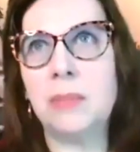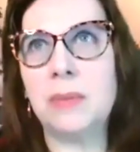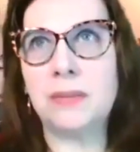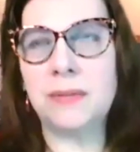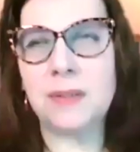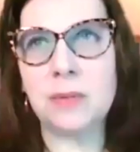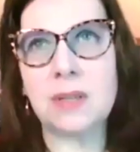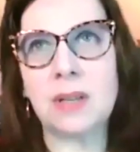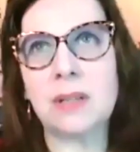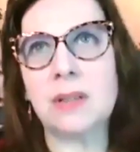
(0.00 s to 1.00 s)
It
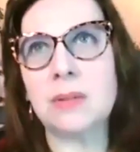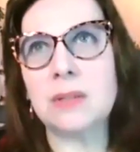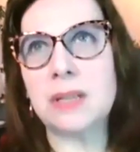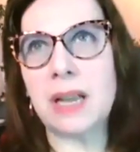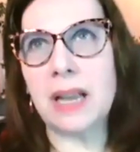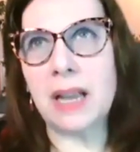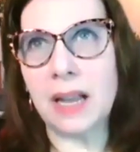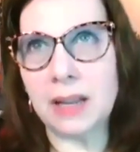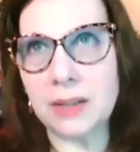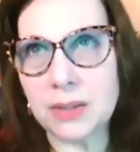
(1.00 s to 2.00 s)
feels like there's
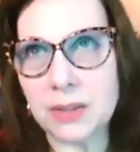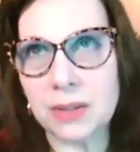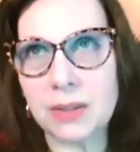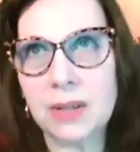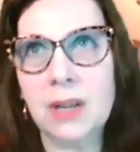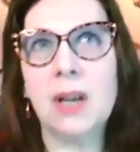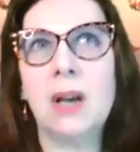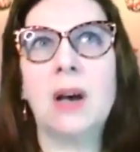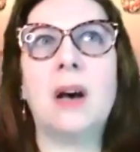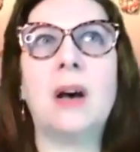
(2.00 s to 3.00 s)
cancer.
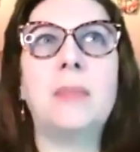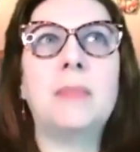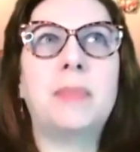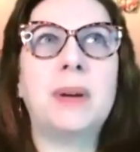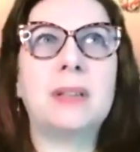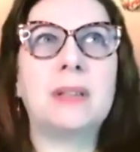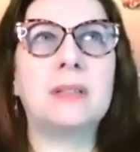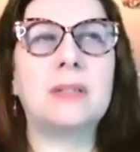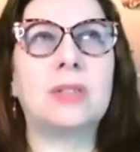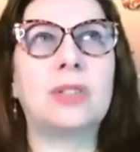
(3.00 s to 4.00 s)
But
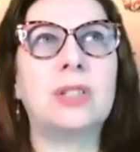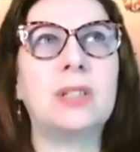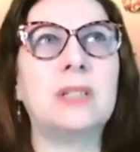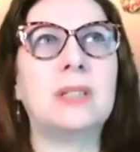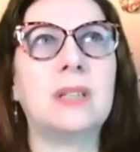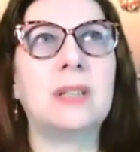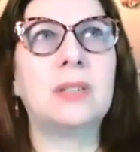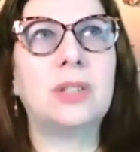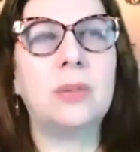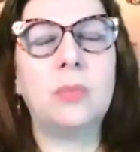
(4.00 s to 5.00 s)
she says
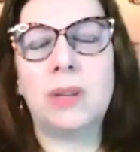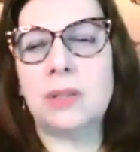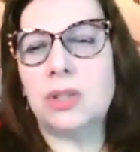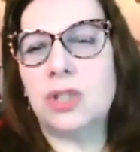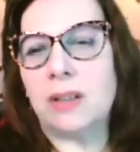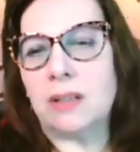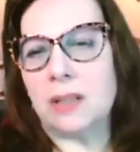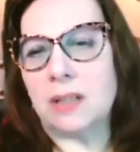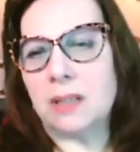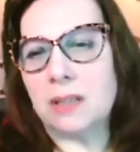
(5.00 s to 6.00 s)
she went
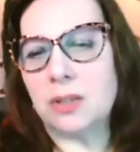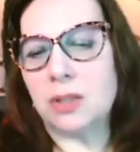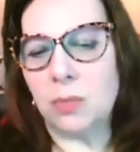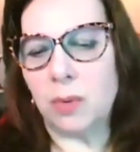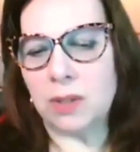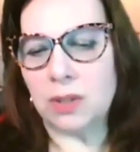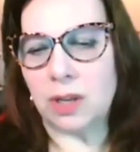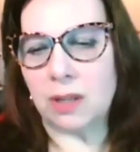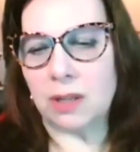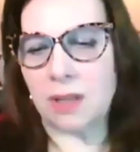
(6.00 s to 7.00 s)
gently. She went
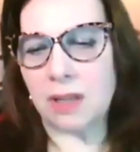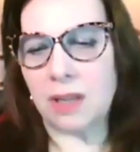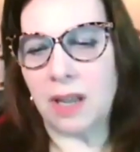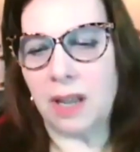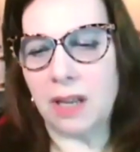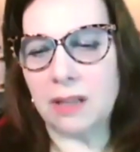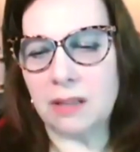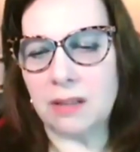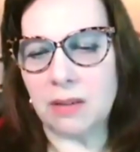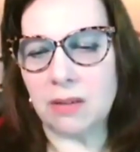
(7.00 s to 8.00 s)
gently and
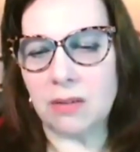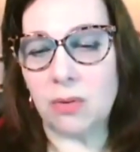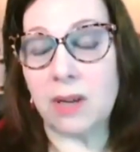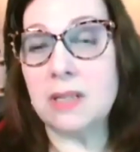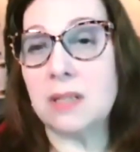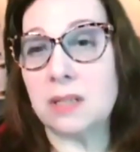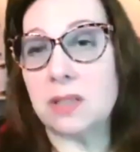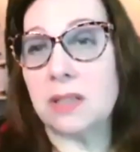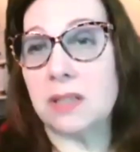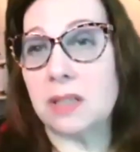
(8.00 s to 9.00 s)

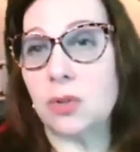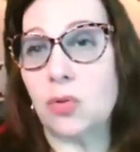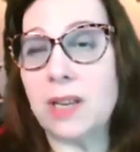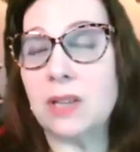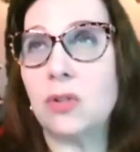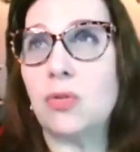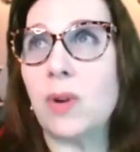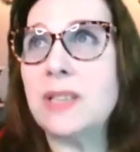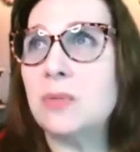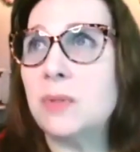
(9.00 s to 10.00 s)
graciously,
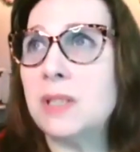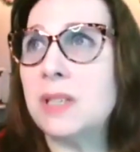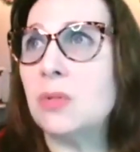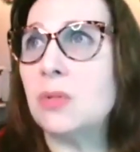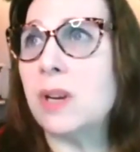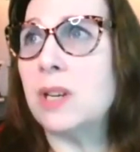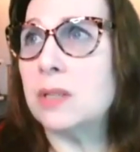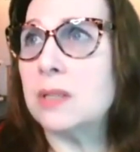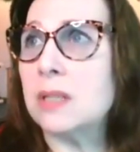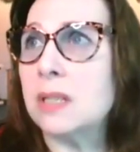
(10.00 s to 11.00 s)
gracefully and
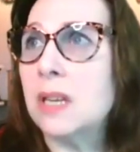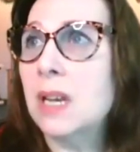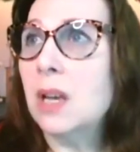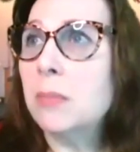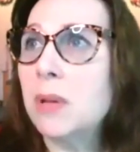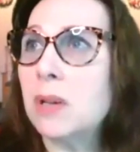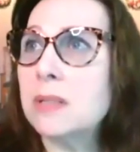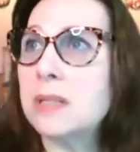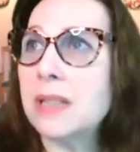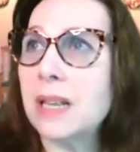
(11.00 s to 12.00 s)
graciously,
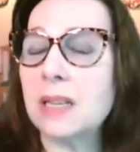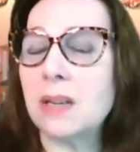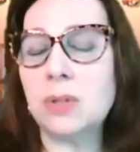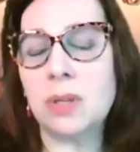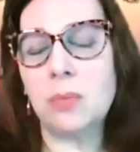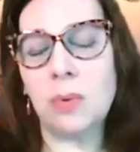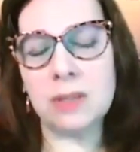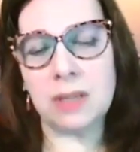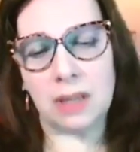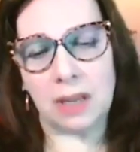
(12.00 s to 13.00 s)
because that's how she
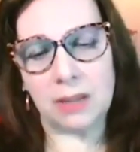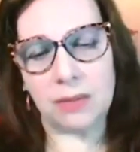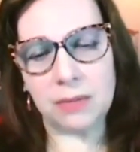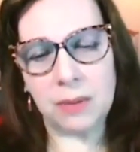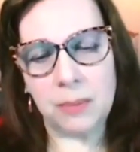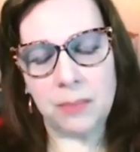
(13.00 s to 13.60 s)
was in life.